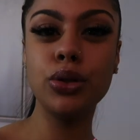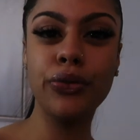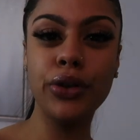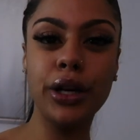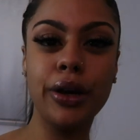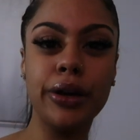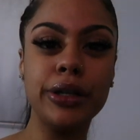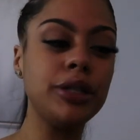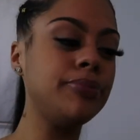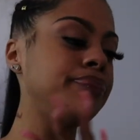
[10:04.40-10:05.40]
to do for
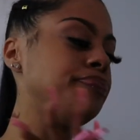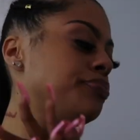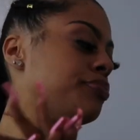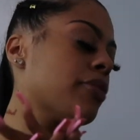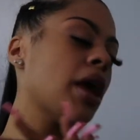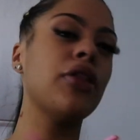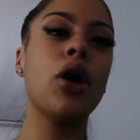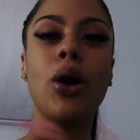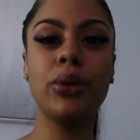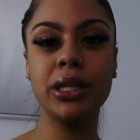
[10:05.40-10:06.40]
years.
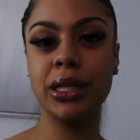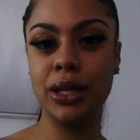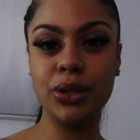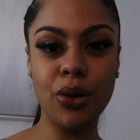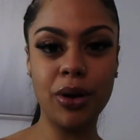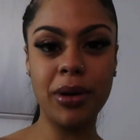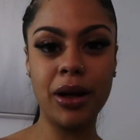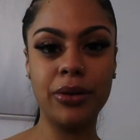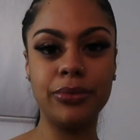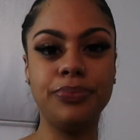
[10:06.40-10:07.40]
The only thing you talk
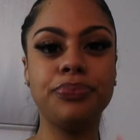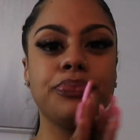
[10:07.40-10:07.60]
about.